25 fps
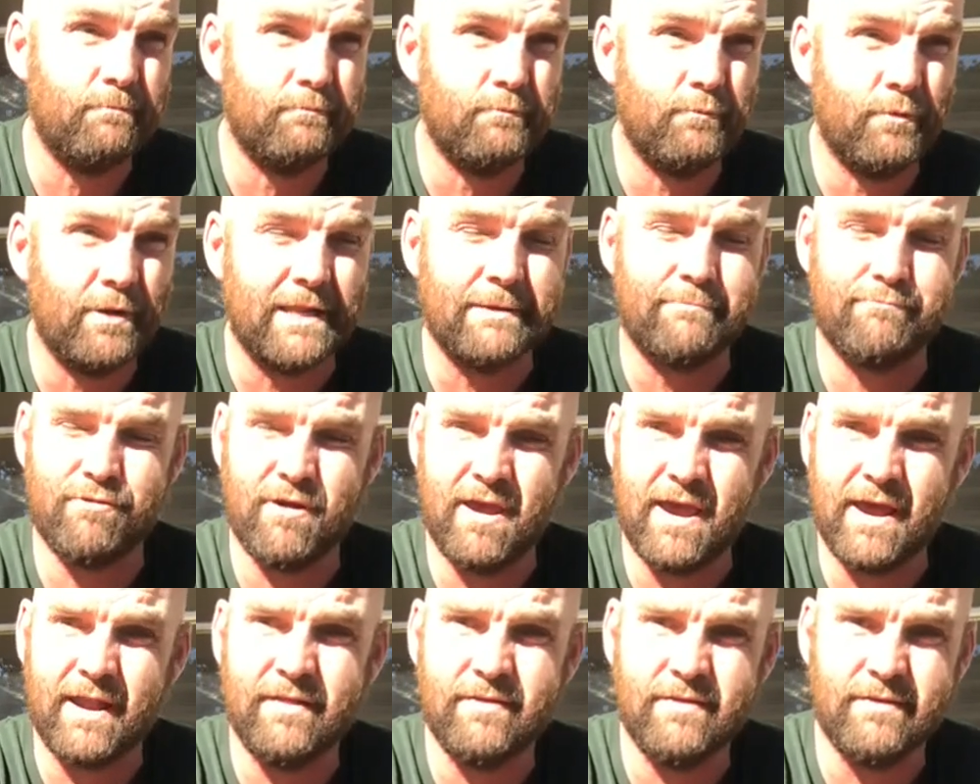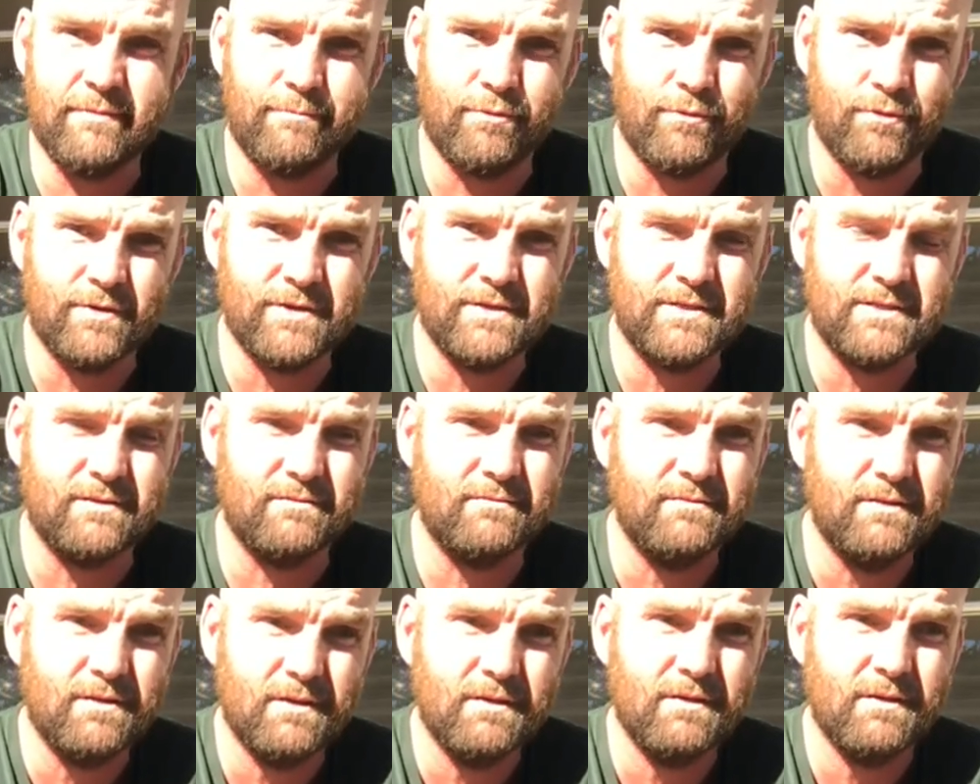Really proud of the boys
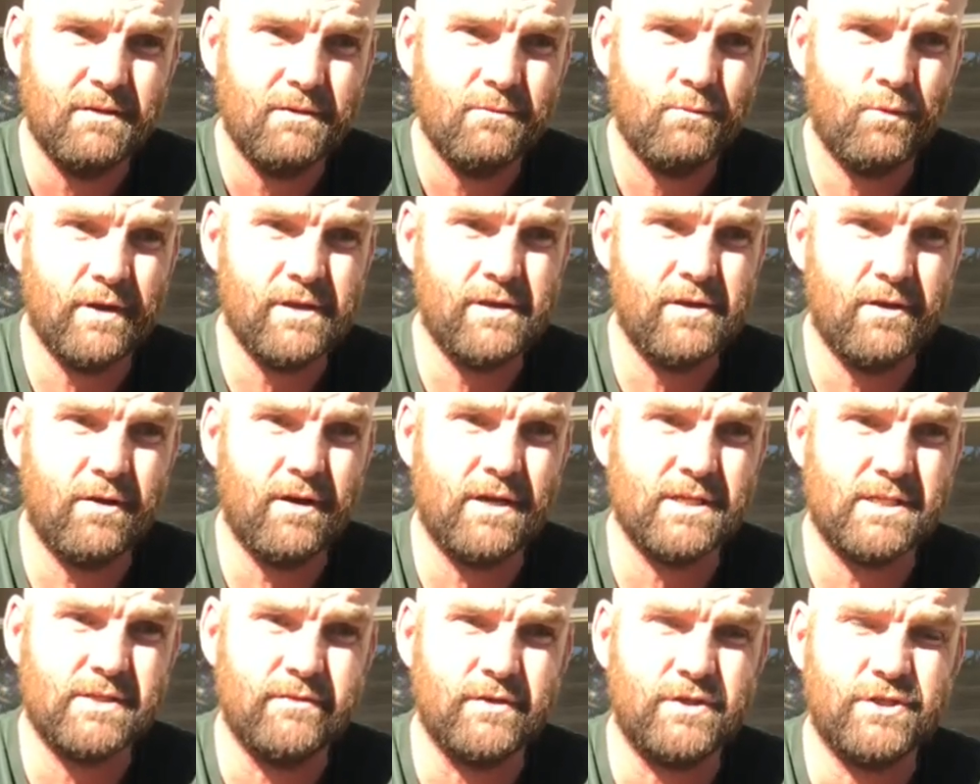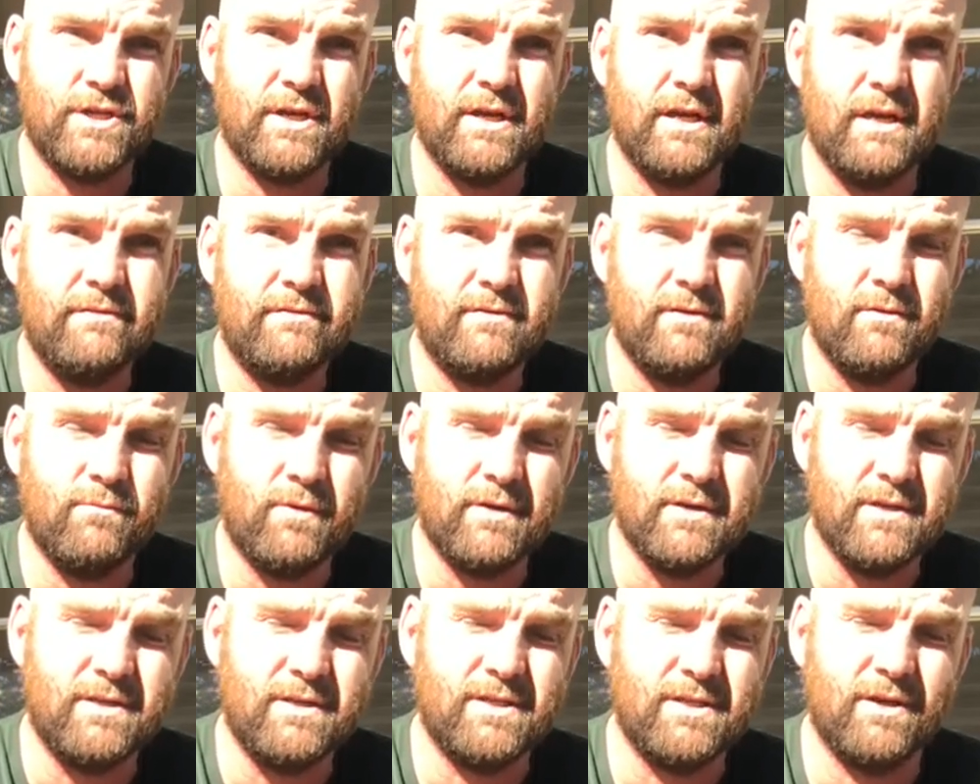and what you guys have achieved and
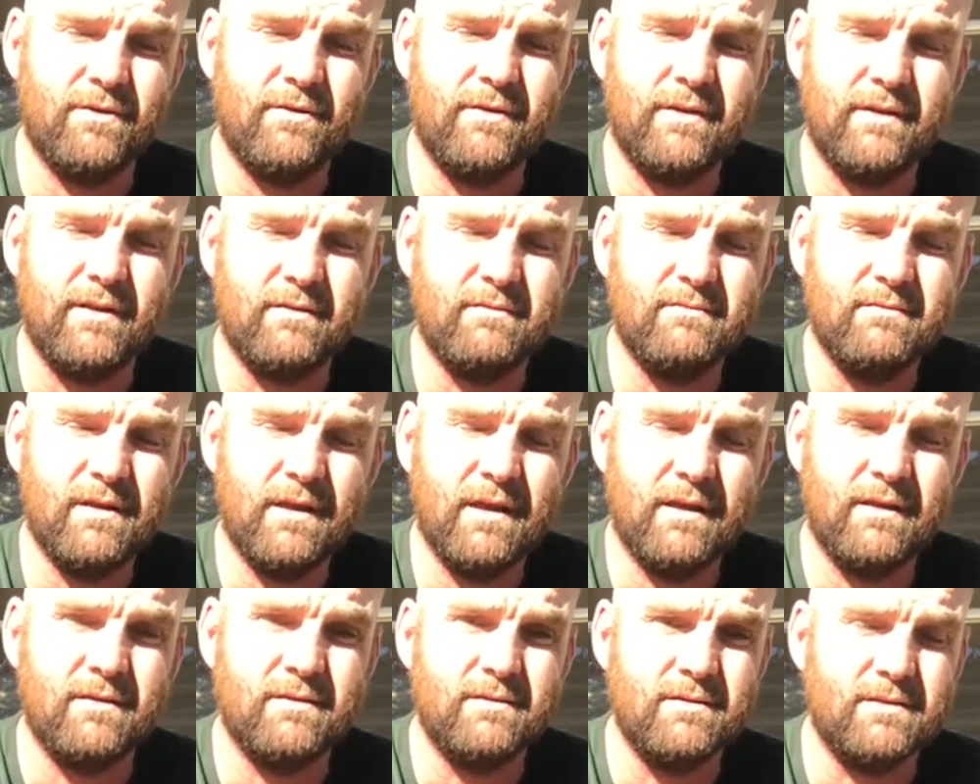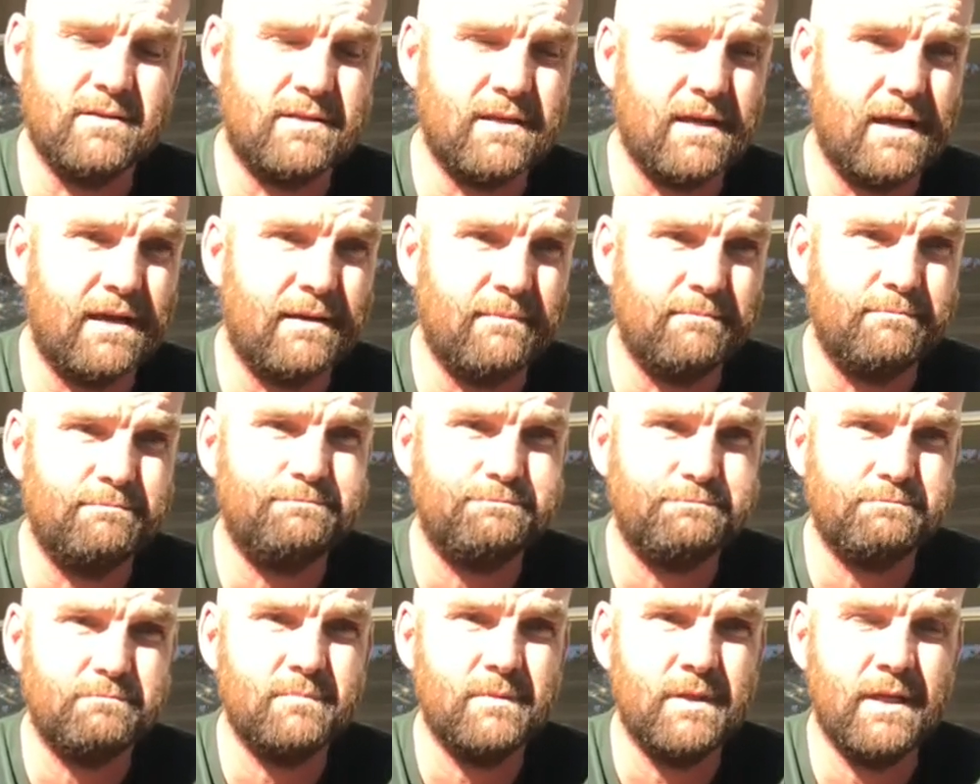what you're doing.
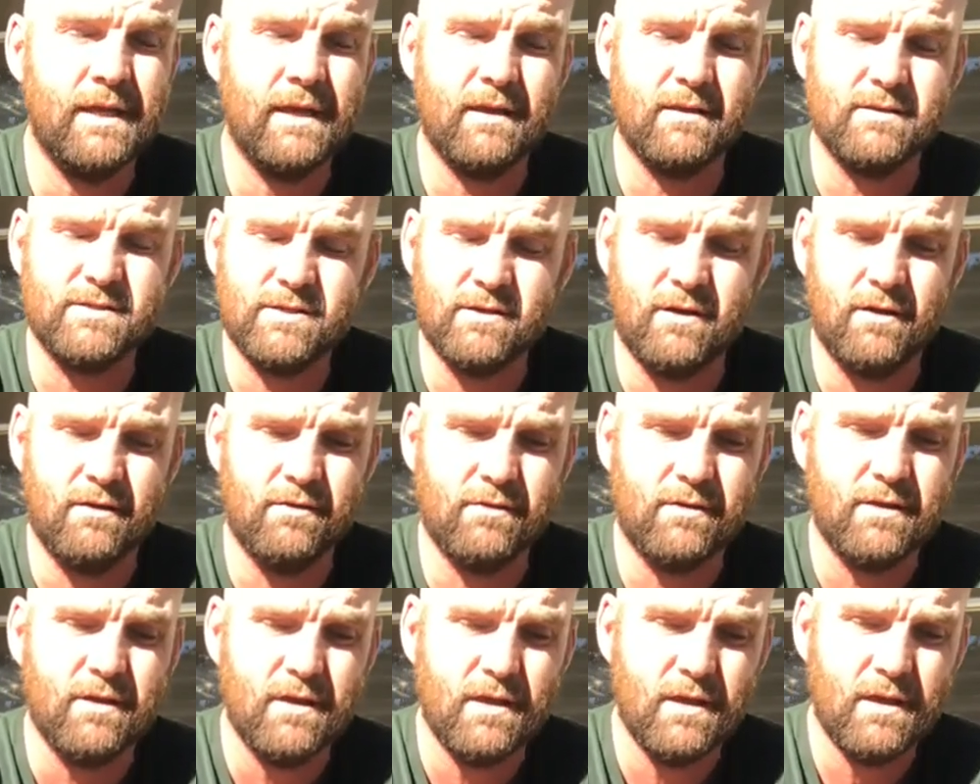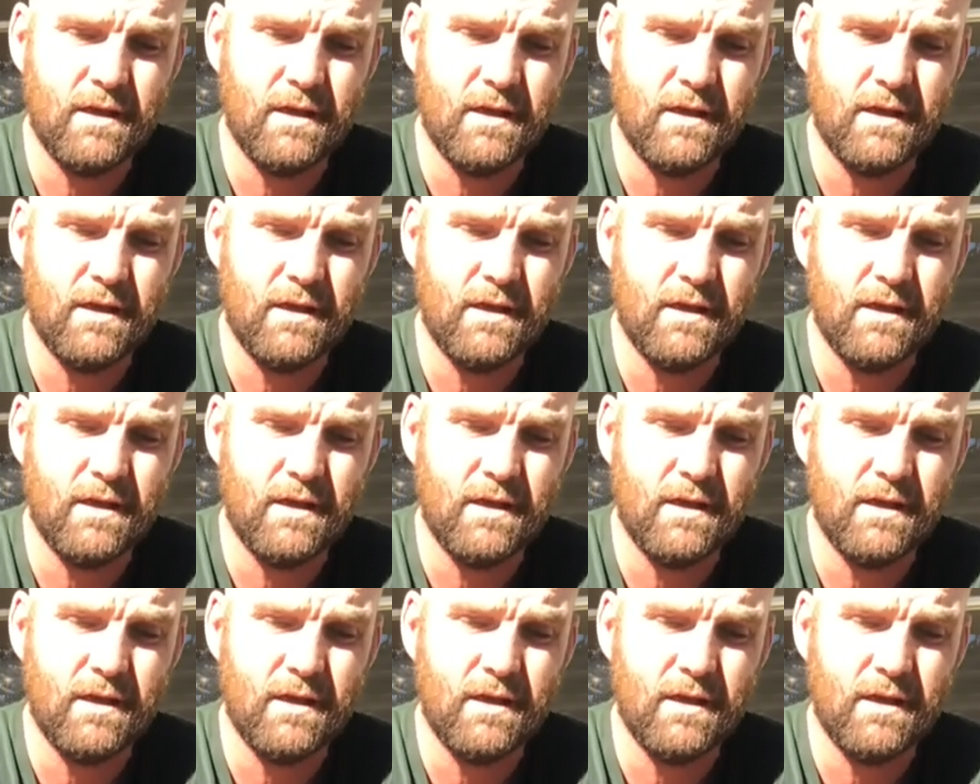So,